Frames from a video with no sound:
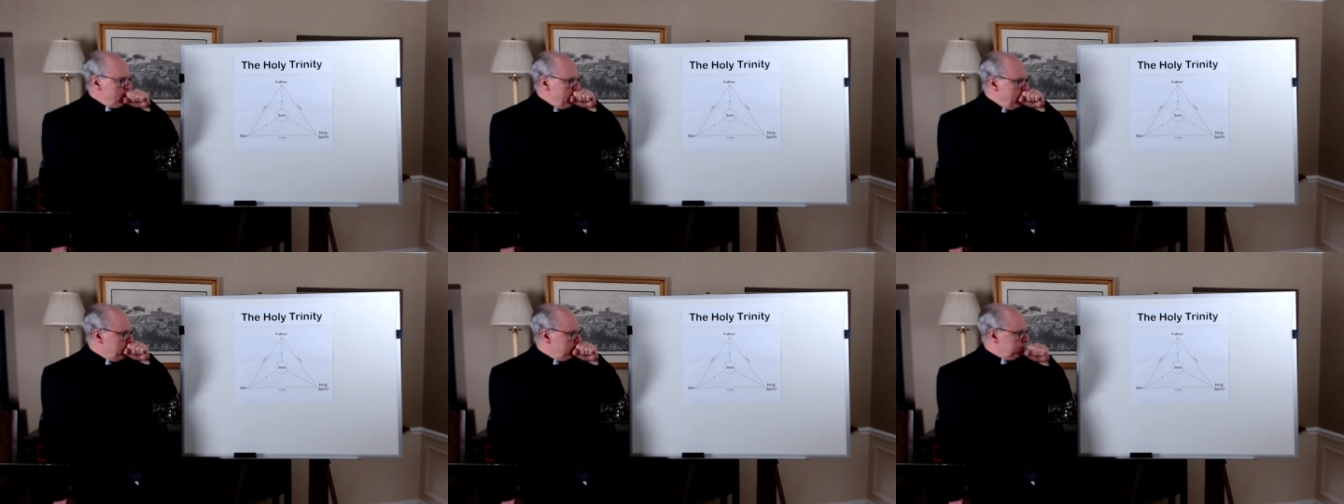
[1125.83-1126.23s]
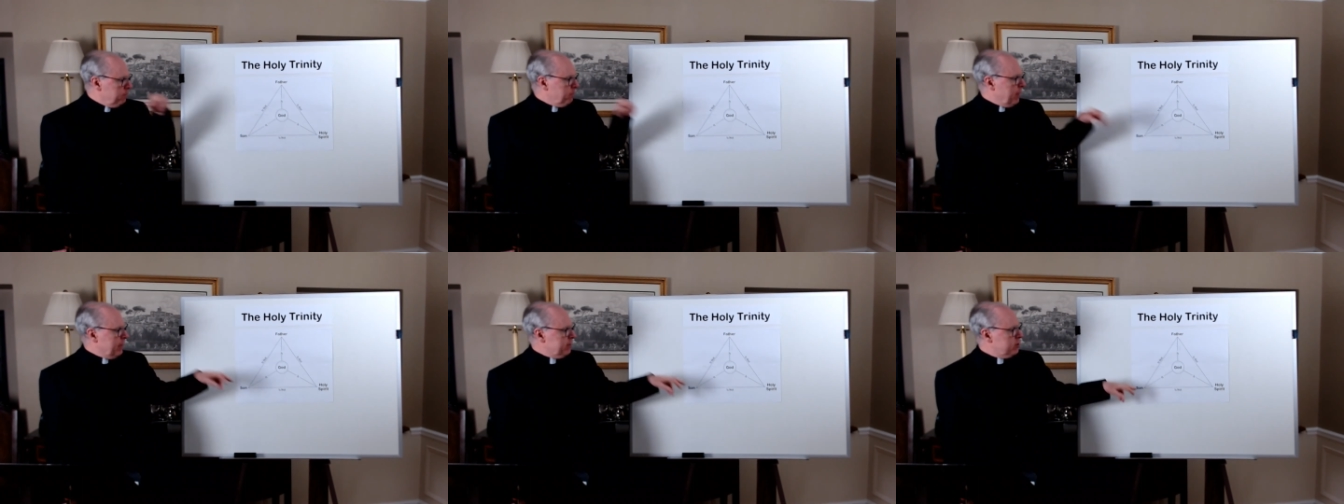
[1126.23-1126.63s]

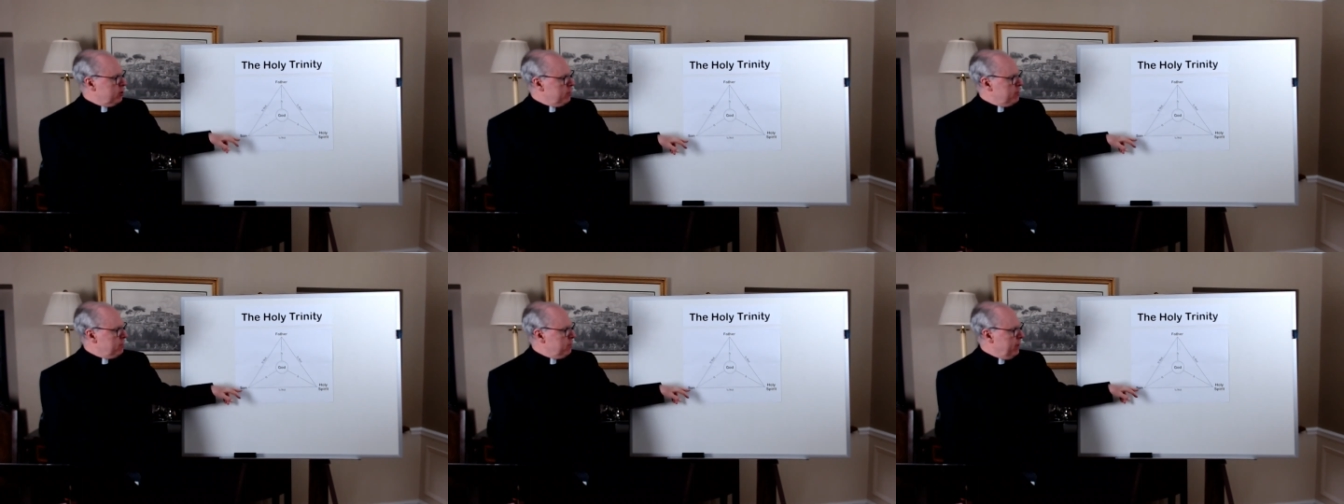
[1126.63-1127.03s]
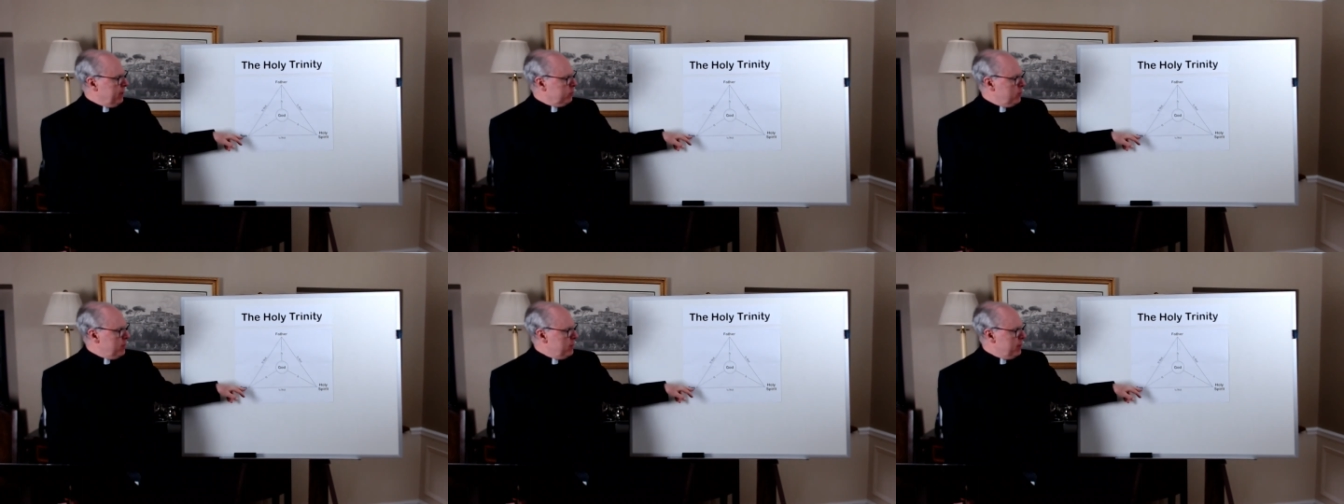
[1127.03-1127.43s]
as human
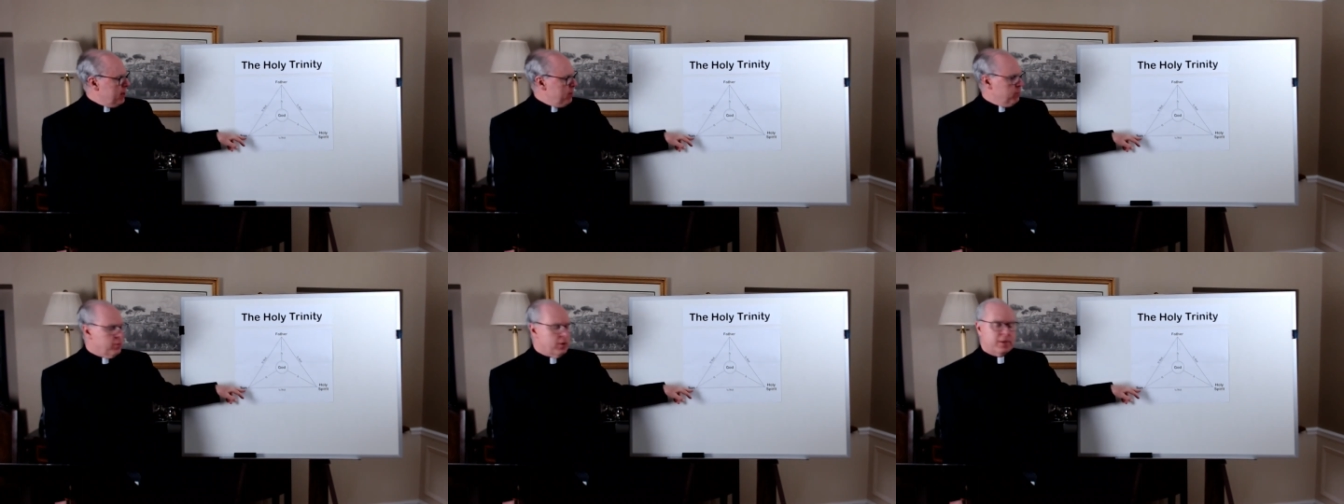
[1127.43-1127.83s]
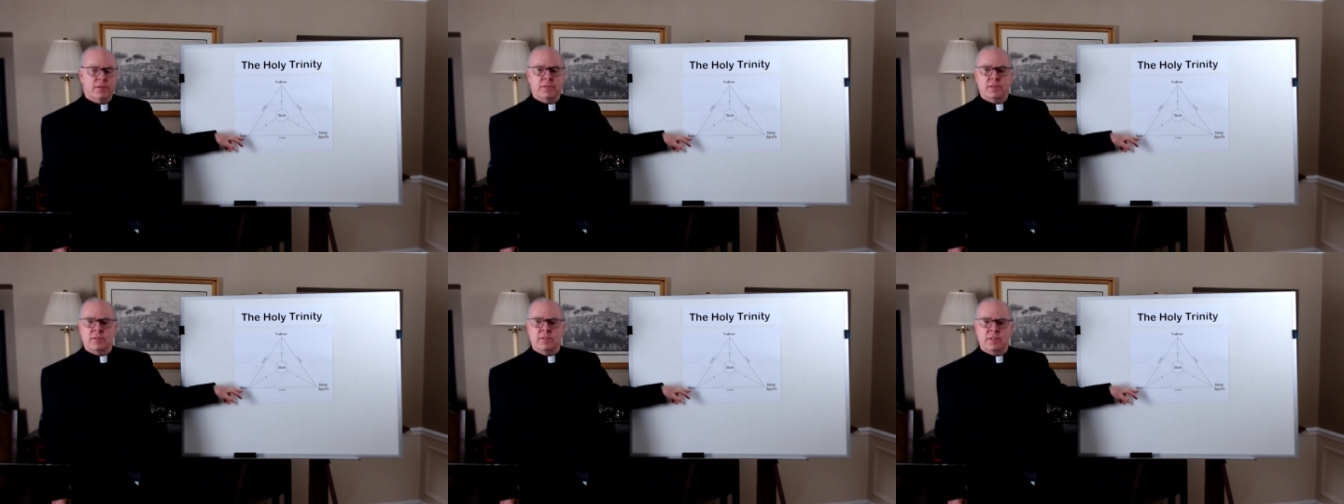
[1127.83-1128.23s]
beings, we become
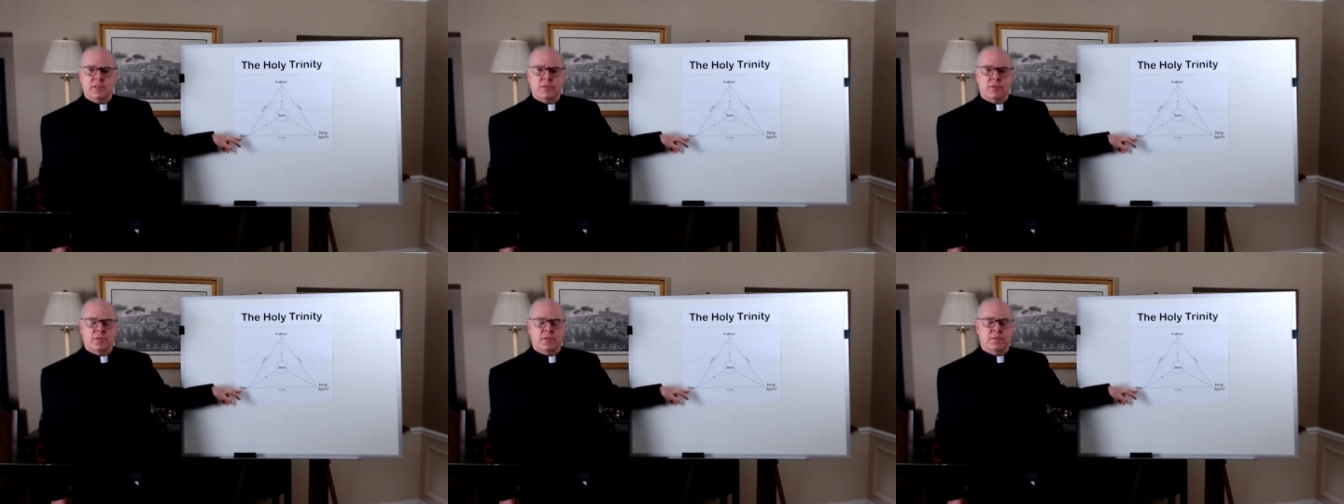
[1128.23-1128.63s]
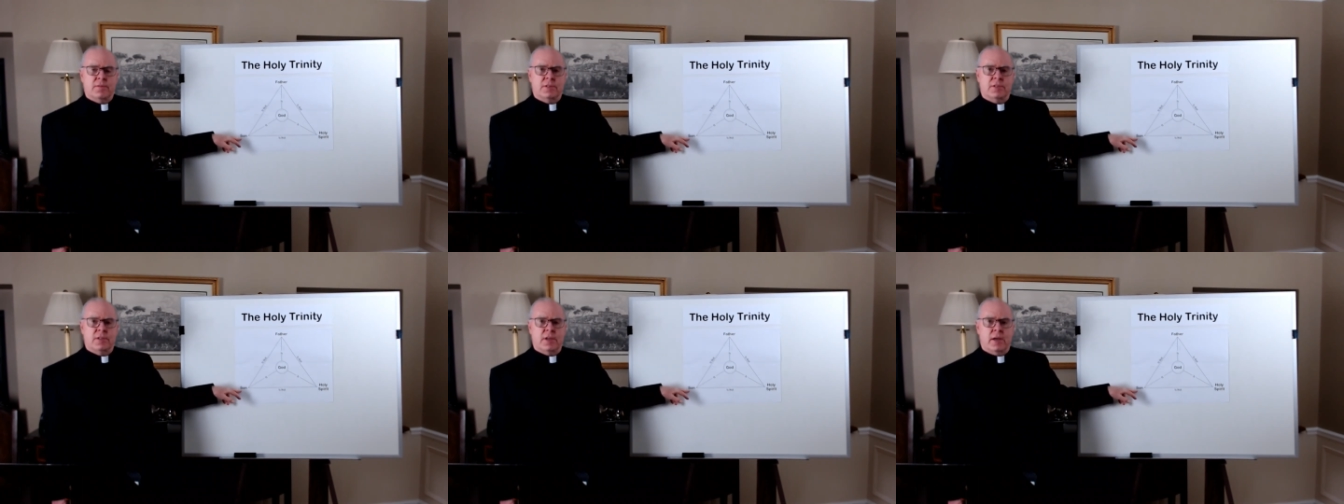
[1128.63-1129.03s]
brothers and sisters of the
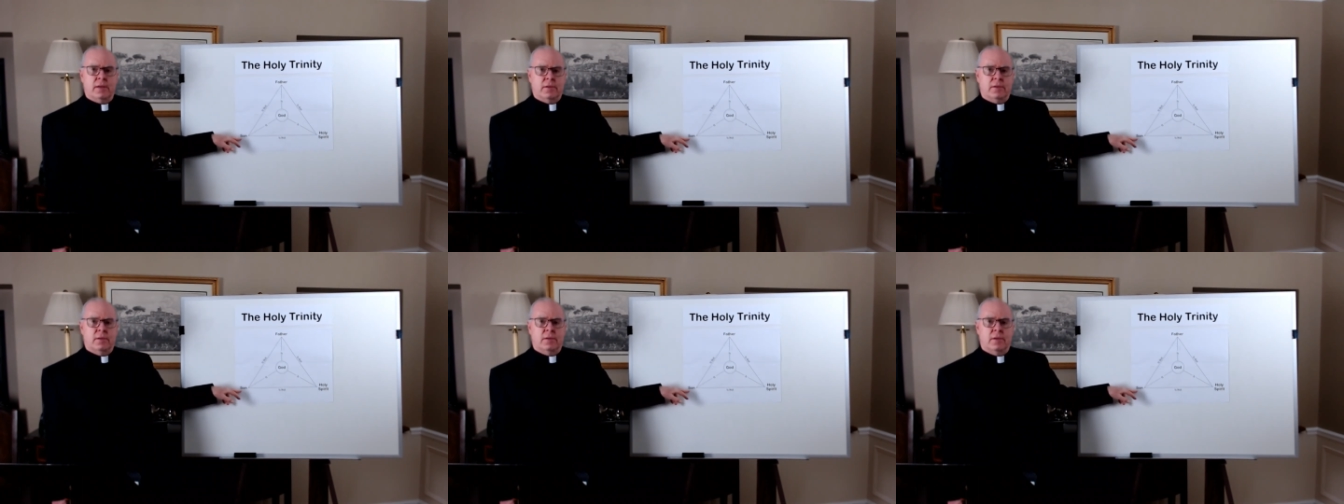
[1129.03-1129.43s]
Son